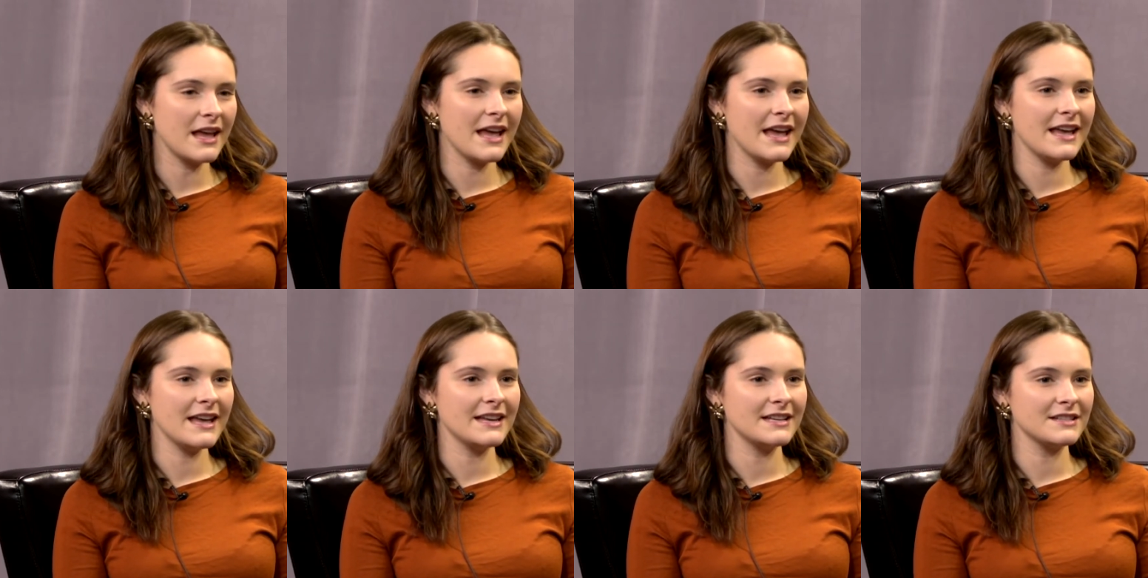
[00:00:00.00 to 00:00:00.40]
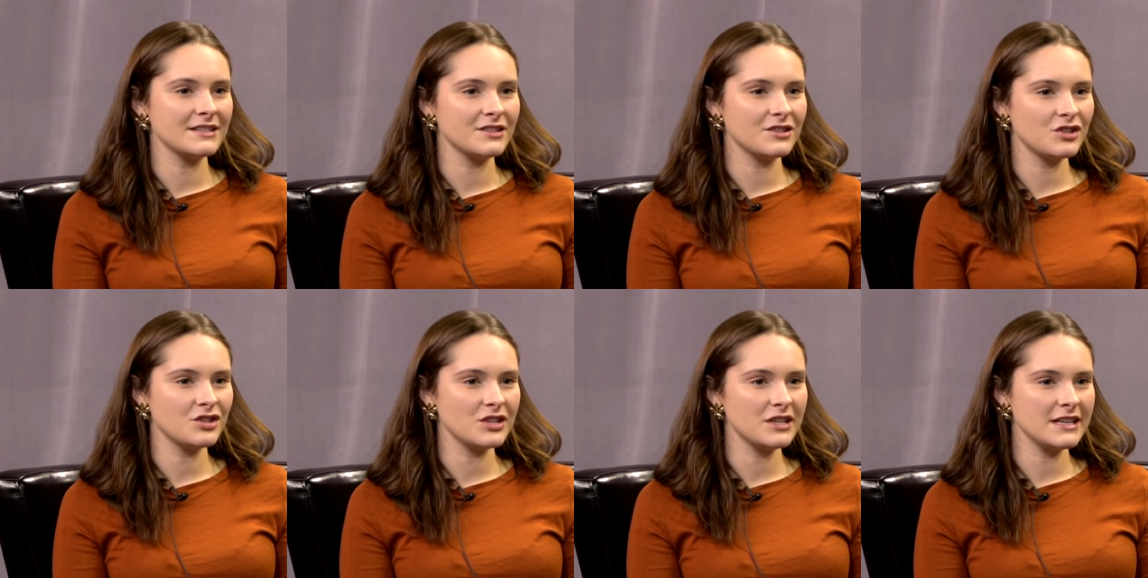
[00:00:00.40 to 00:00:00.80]
and
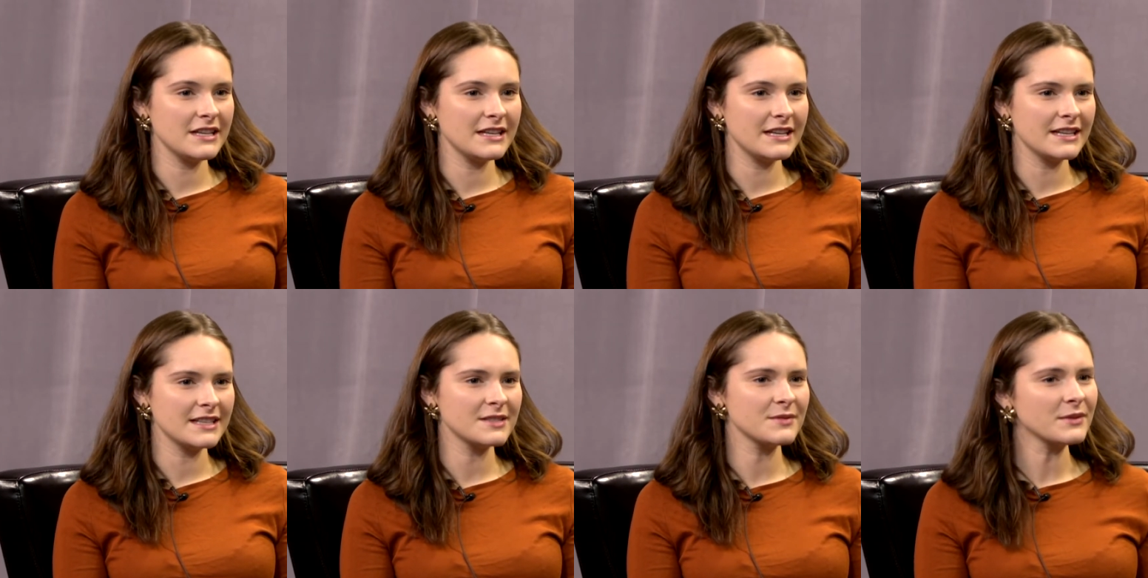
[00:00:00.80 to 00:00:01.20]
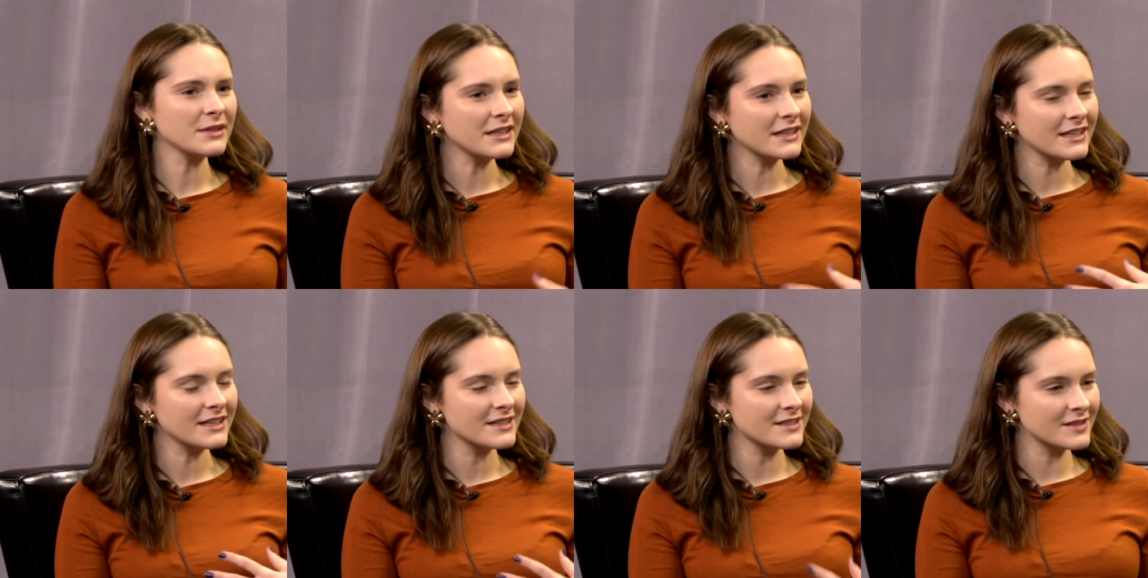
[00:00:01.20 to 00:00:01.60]
she gets
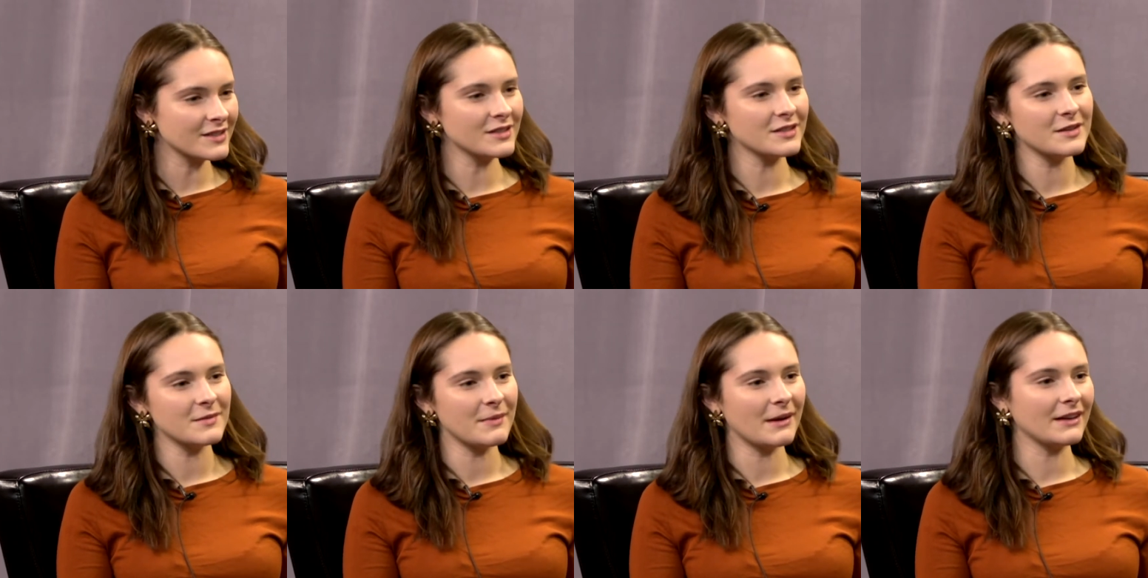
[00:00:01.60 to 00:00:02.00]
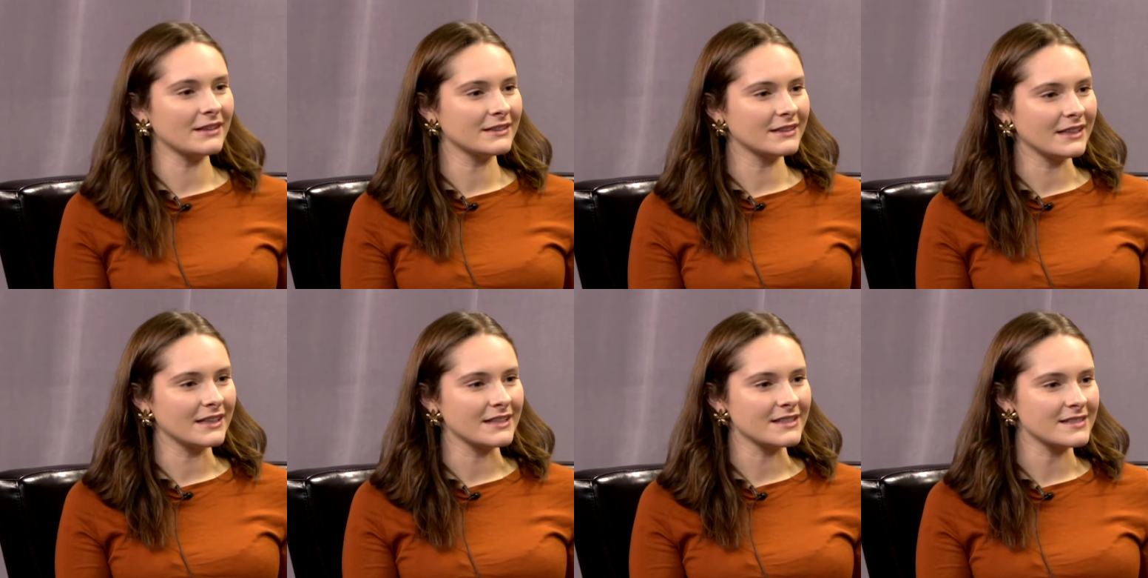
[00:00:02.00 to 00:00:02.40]
really concerned
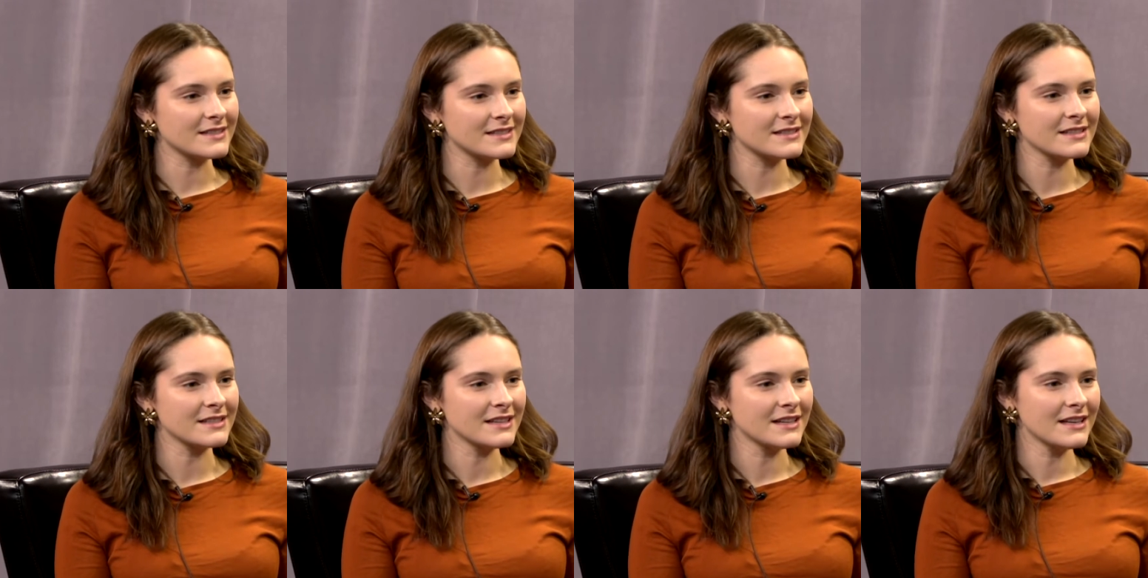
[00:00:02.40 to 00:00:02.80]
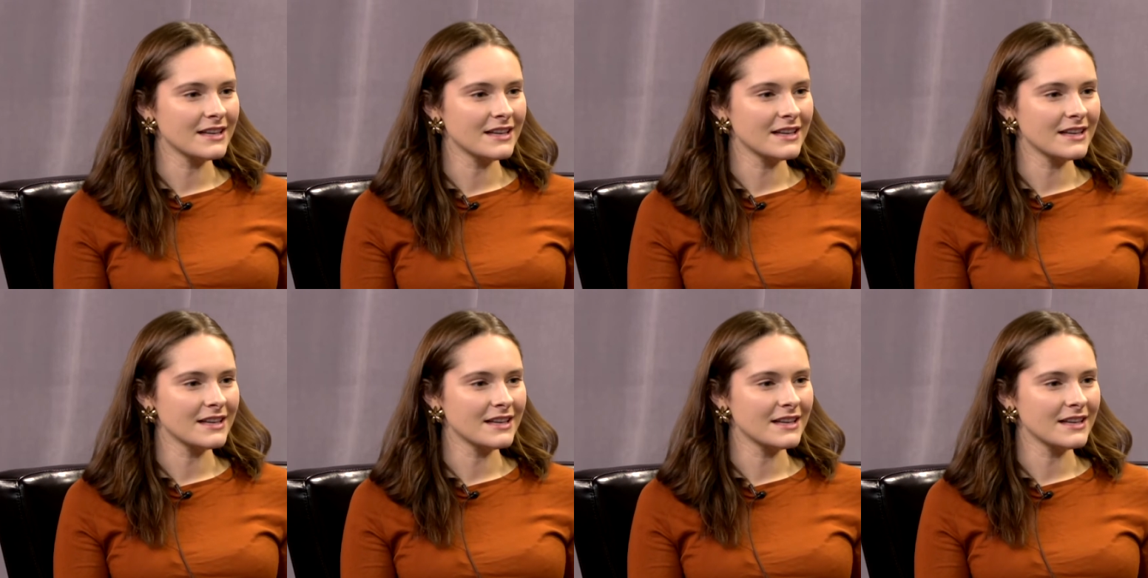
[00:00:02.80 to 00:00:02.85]
about this,